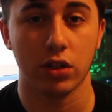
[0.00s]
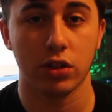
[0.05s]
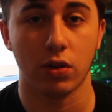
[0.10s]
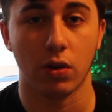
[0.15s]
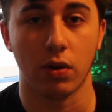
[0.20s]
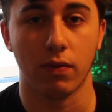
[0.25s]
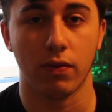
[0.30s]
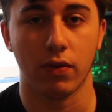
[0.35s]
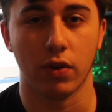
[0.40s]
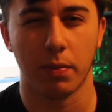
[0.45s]

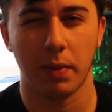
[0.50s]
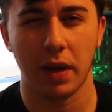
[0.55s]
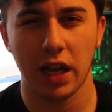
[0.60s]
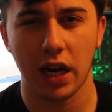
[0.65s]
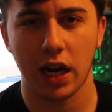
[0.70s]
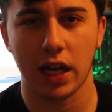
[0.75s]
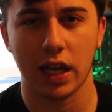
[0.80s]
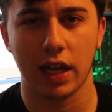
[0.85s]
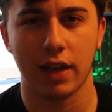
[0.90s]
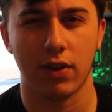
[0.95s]
so for a
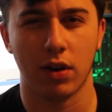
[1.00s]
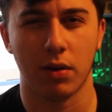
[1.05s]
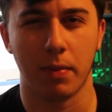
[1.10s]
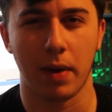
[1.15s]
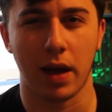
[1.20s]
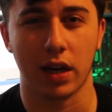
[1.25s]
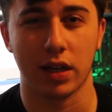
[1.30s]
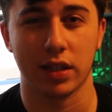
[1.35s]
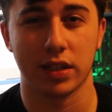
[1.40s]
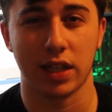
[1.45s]
beta I give it
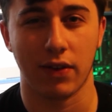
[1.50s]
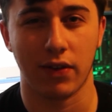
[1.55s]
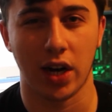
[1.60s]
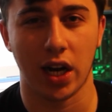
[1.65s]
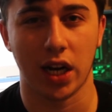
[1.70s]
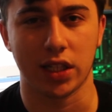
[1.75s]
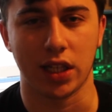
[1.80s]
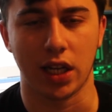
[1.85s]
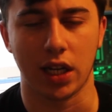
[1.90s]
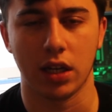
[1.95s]
about a 7
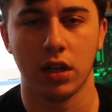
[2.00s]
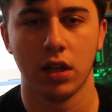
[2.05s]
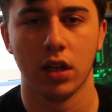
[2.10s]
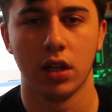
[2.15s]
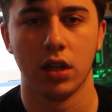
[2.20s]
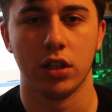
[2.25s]
out of 10,